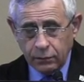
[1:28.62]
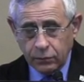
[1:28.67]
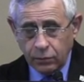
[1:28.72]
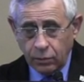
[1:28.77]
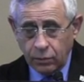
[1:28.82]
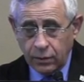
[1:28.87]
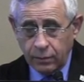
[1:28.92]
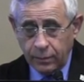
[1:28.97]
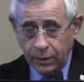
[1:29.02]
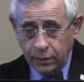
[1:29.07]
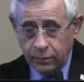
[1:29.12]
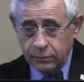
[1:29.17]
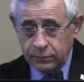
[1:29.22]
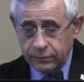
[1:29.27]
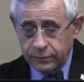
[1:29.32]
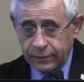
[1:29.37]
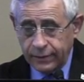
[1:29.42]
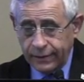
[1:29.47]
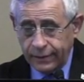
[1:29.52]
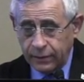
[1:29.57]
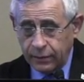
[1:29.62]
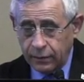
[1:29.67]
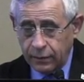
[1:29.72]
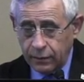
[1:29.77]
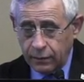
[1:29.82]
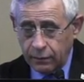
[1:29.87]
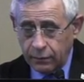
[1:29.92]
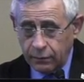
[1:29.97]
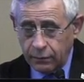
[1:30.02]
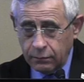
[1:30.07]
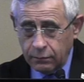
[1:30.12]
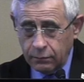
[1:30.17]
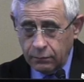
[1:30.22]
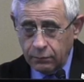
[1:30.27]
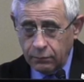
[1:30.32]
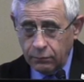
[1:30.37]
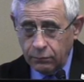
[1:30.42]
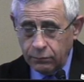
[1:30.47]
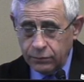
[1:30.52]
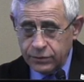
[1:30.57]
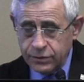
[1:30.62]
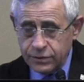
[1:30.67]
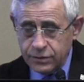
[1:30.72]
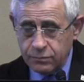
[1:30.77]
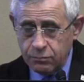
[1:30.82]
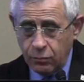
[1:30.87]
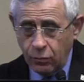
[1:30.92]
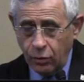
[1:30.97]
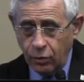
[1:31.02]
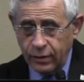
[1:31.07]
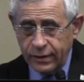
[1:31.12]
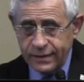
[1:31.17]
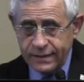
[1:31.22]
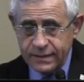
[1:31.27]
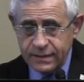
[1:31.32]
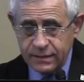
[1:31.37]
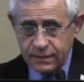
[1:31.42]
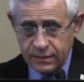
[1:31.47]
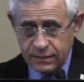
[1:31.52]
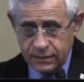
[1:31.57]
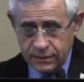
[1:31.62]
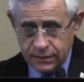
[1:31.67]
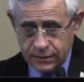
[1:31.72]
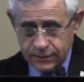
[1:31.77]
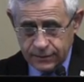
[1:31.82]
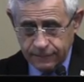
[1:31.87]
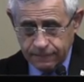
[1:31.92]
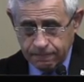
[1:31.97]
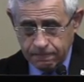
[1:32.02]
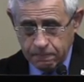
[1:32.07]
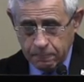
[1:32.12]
talk about area which is more or less this.